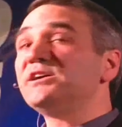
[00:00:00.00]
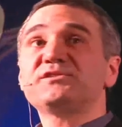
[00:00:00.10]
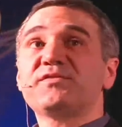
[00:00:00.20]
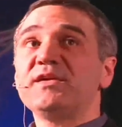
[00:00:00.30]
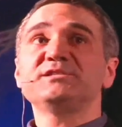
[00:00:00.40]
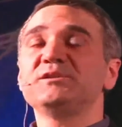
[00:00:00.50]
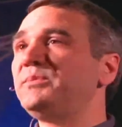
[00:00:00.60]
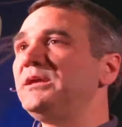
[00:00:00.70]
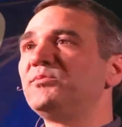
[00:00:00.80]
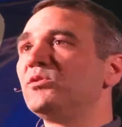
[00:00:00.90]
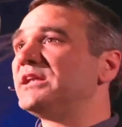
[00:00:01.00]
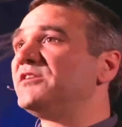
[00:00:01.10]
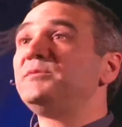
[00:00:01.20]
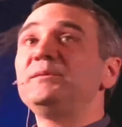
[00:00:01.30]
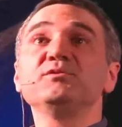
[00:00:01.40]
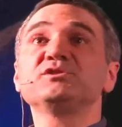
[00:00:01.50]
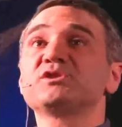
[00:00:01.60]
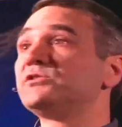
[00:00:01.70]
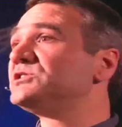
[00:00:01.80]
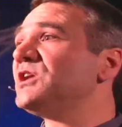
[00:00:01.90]
is that it works too good.
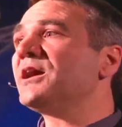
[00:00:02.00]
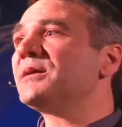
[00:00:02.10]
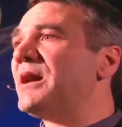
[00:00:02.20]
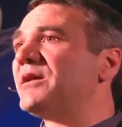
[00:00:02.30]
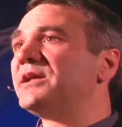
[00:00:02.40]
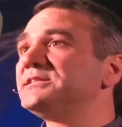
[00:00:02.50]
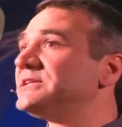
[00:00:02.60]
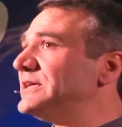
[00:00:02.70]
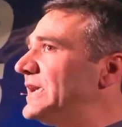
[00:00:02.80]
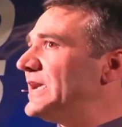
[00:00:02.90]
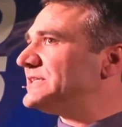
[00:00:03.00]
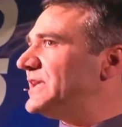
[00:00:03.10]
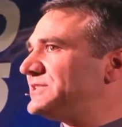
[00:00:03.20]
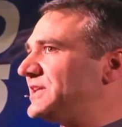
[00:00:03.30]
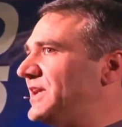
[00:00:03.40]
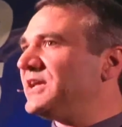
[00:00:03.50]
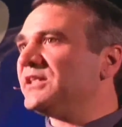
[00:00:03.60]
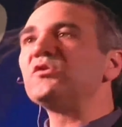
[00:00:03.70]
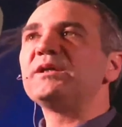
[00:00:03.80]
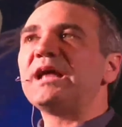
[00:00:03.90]
It does things in
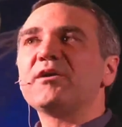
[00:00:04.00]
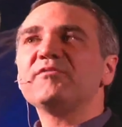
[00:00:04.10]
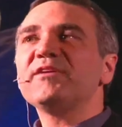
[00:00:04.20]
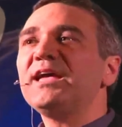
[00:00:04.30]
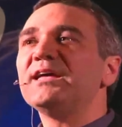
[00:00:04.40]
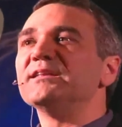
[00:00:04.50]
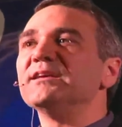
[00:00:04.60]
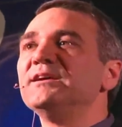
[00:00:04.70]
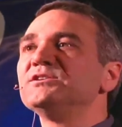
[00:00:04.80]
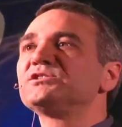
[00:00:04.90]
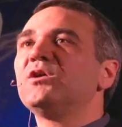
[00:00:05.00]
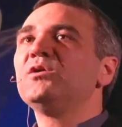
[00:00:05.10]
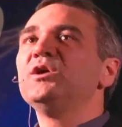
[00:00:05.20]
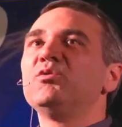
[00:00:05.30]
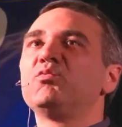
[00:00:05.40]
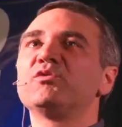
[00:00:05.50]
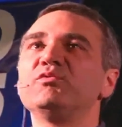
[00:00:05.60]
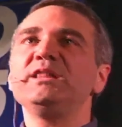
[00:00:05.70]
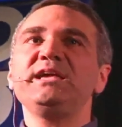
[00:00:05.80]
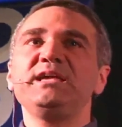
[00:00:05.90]
people that if people start to talk about it,
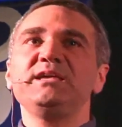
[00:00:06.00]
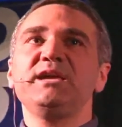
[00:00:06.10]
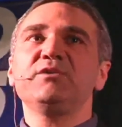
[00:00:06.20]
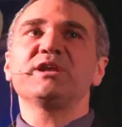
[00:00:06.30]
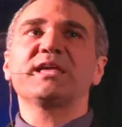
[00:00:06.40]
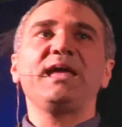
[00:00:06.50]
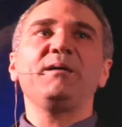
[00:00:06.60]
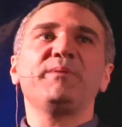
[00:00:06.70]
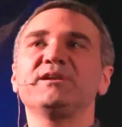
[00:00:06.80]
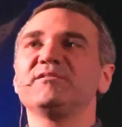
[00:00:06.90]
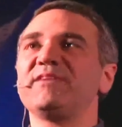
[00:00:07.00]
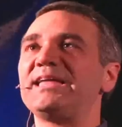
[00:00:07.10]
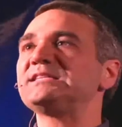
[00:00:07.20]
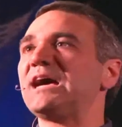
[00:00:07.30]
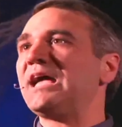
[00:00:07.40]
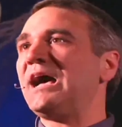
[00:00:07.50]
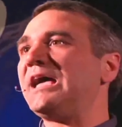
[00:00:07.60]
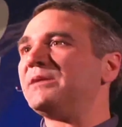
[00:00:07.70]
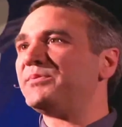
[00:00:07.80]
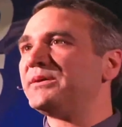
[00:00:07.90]
it's getting a little bit out of hand.
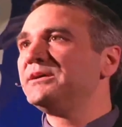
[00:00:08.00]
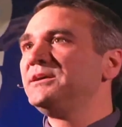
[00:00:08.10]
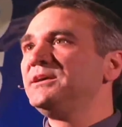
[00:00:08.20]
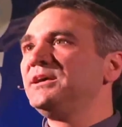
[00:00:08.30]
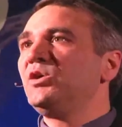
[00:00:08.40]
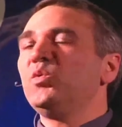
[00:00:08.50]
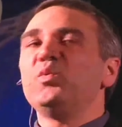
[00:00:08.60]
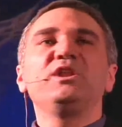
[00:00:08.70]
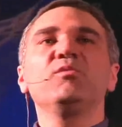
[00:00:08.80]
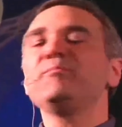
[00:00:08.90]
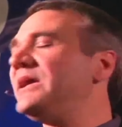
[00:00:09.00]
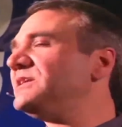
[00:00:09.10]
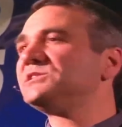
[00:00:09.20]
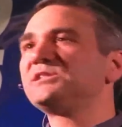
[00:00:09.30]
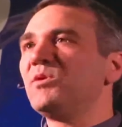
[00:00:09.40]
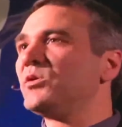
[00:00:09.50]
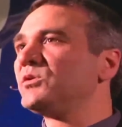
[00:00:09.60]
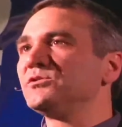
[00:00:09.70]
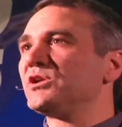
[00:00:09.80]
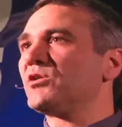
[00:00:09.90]
So we're really here in a campaign
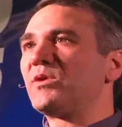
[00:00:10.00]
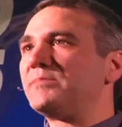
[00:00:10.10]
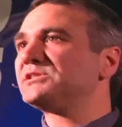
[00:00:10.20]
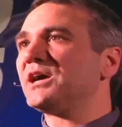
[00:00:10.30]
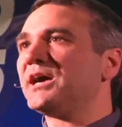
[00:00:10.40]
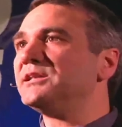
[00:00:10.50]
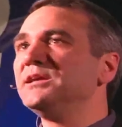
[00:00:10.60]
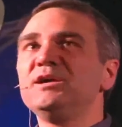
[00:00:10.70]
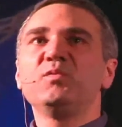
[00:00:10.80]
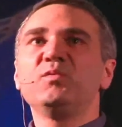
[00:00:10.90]
of anti-hype.